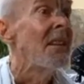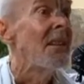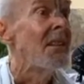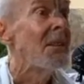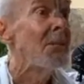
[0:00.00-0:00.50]

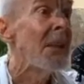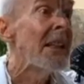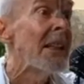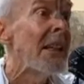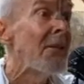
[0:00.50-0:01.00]
He was
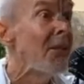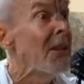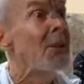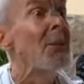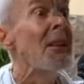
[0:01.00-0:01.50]
meditating on the
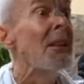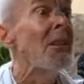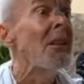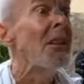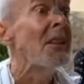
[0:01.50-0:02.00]
feet, speaking the
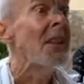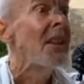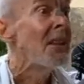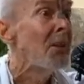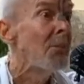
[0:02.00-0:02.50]
glories.
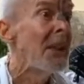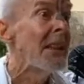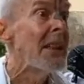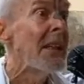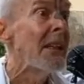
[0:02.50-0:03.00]
So he was
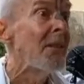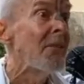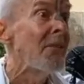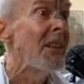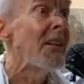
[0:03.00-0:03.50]
meditating on the
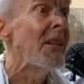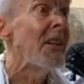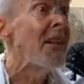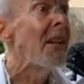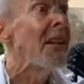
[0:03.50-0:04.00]
feet of
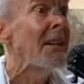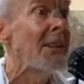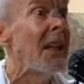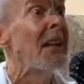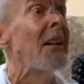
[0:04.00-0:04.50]
Radharani,
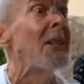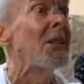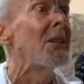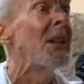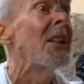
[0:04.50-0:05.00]
chanting Hare
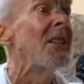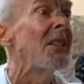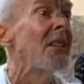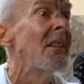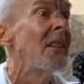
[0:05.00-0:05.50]
Krishna
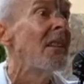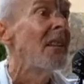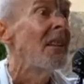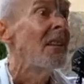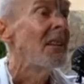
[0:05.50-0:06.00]
mantra.
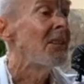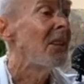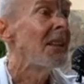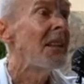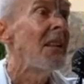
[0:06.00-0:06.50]
It's
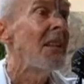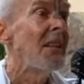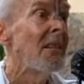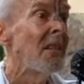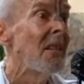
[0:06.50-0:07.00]
right there
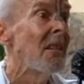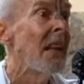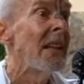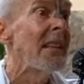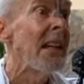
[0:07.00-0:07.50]
in
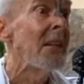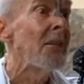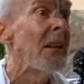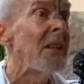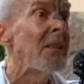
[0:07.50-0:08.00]
9th canto
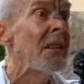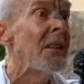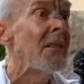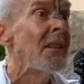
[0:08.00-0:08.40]
of Bhagavatam.